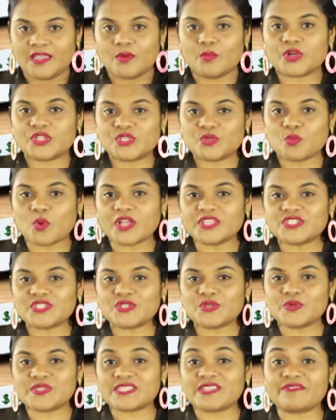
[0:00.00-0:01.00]
What you want to
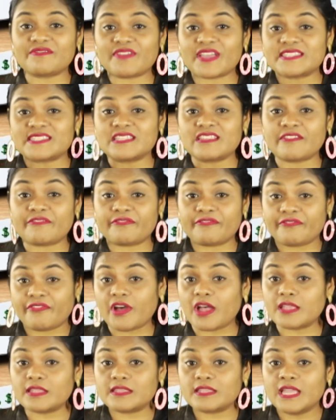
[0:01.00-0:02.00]
do is invest in a
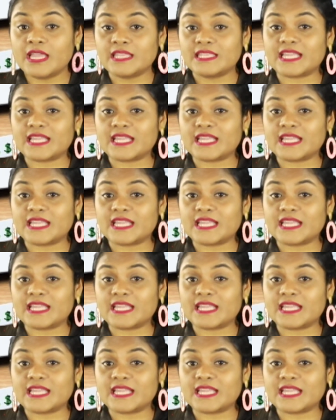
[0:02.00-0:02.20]
fund